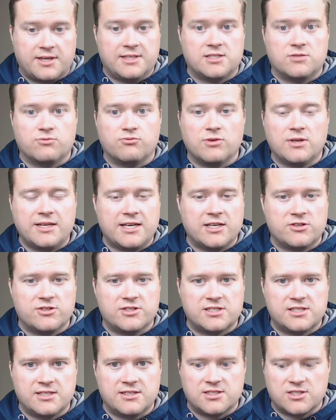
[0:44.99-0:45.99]
It's really
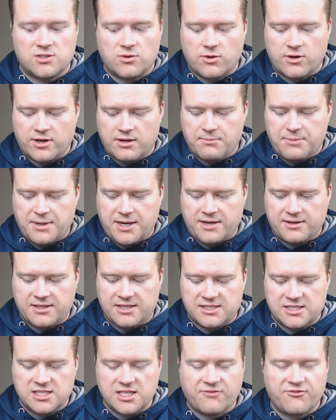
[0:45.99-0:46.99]
interesting story about
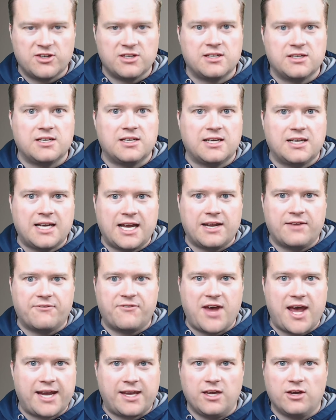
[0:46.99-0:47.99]
these different kind of
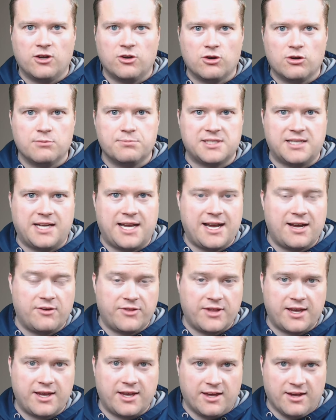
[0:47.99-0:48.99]
hacking groups and how
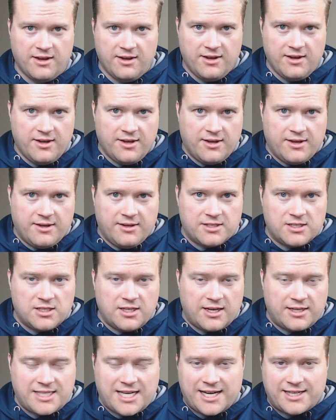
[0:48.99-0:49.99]
they
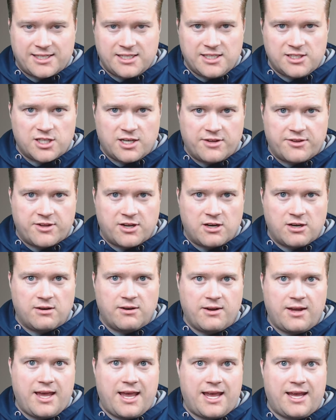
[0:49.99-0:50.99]
attacked each
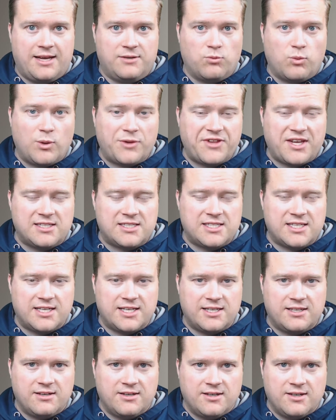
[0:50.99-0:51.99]
other and what they
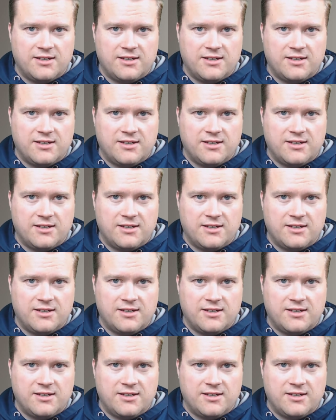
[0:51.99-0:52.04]
did